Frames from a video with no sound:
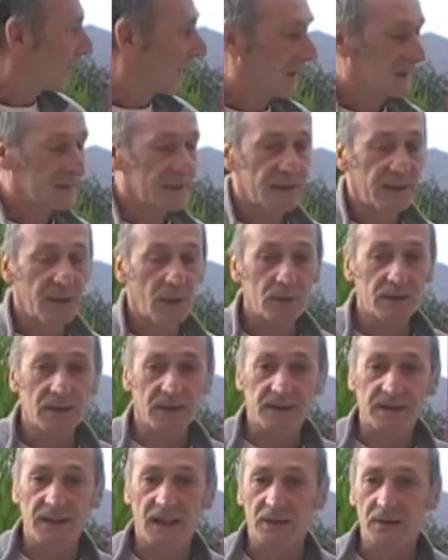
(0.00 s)
pass in another
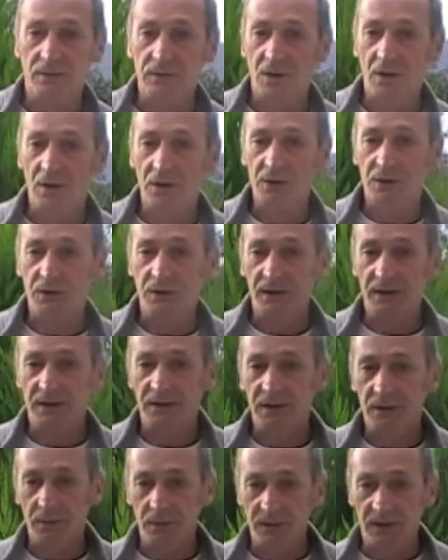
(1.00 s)
state of
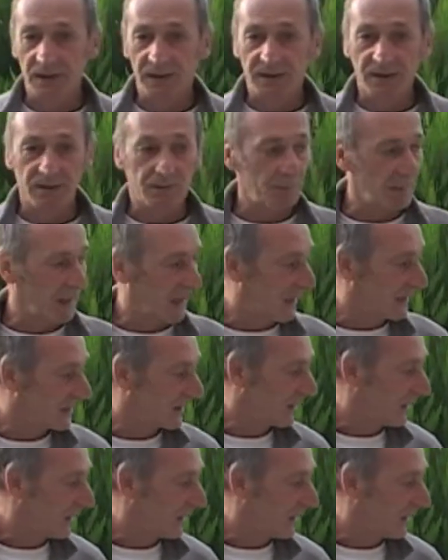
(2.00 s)
consciousness, in unitive mind,